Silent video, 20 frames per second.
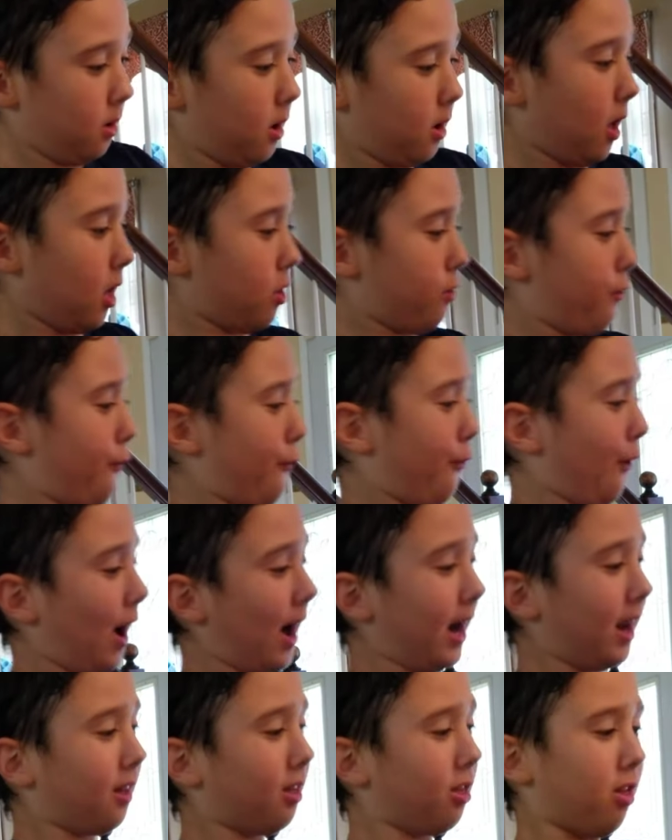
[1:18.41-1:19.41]
It's
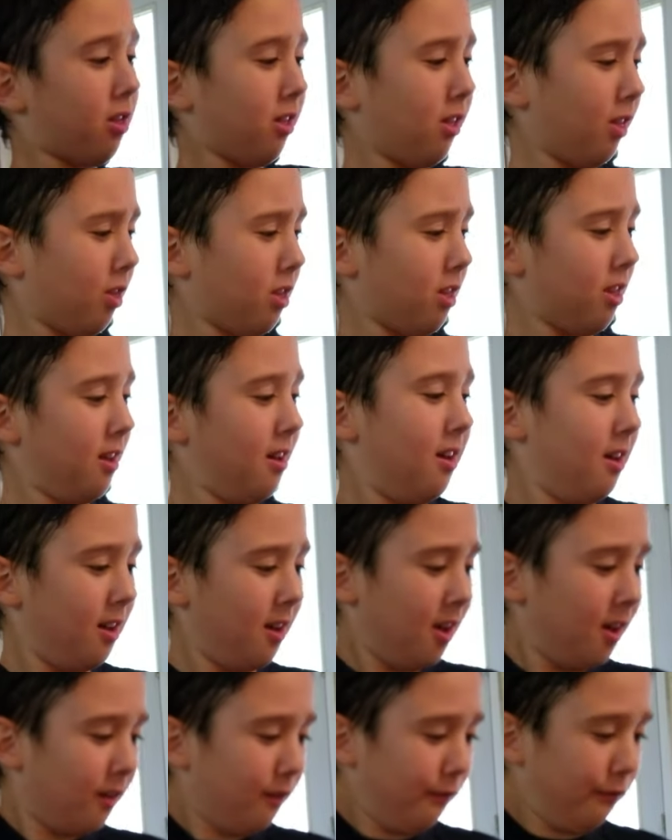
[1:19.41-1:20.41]
Frank's
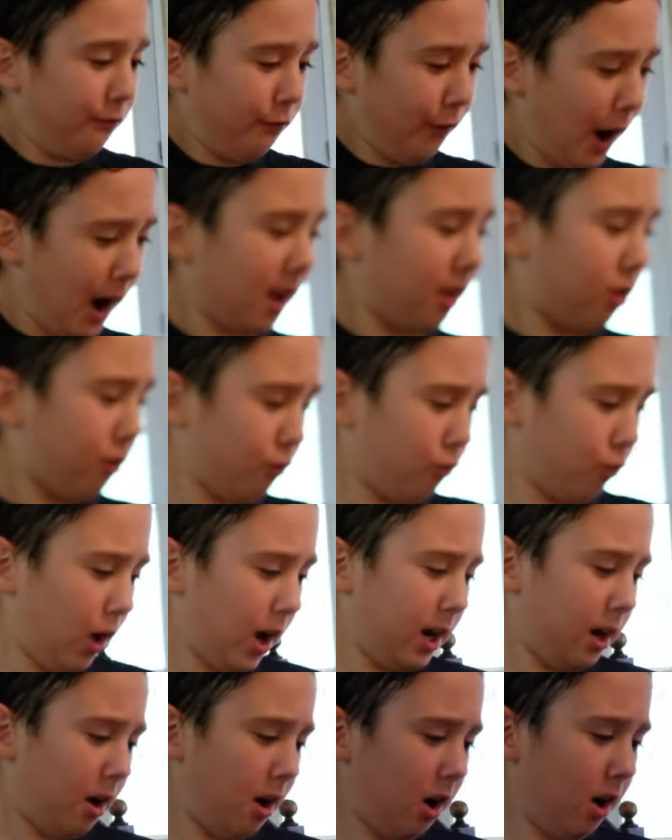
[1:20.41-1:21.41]
Frank's
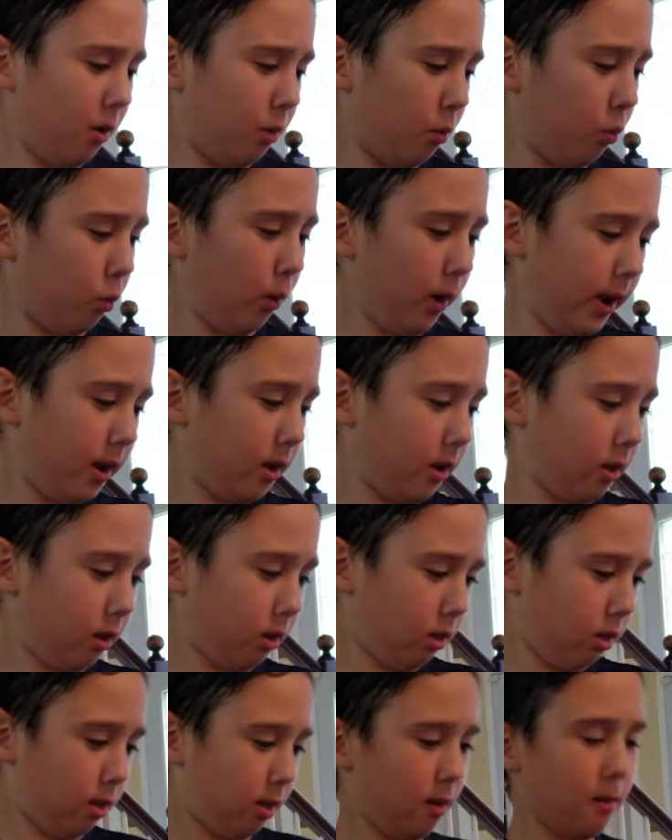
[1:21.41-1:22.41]
Red Hot
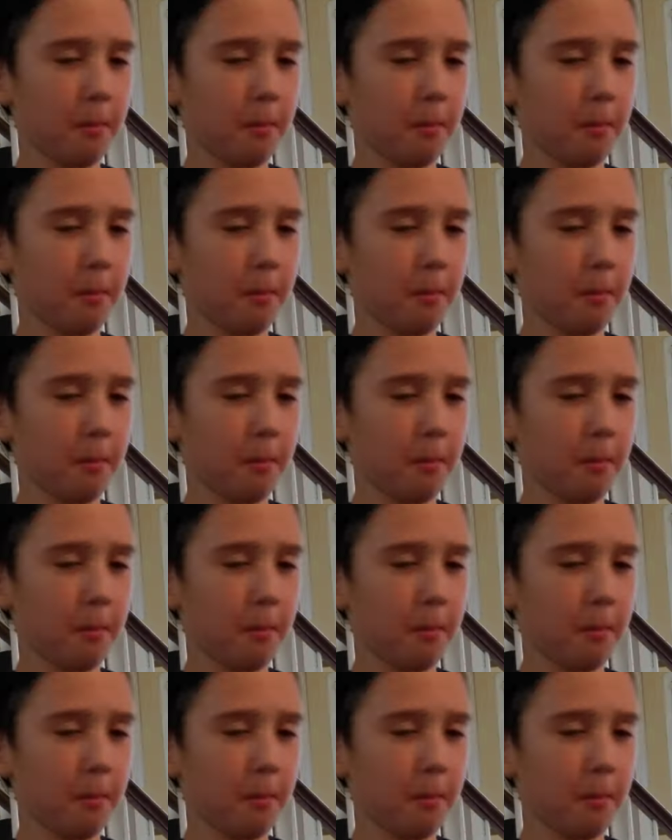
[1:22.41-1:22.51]
Wings.